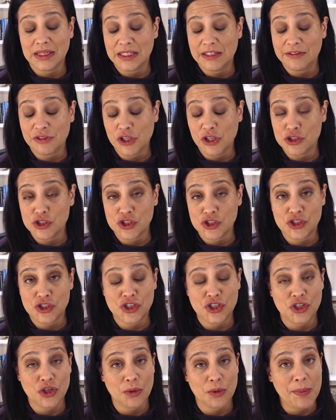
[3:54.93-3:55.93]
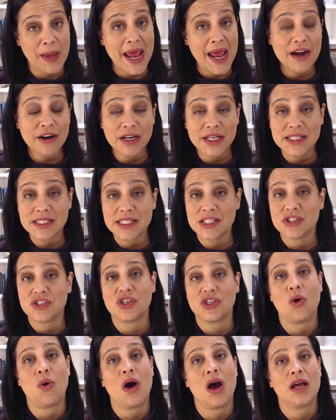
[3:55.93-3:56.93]
live closer to your parents and
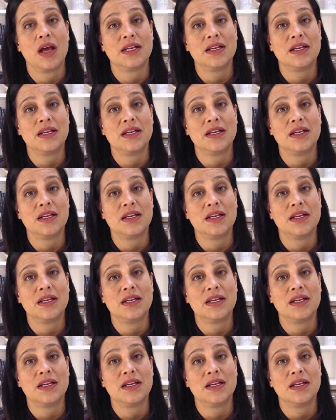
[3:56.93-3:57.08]
so on.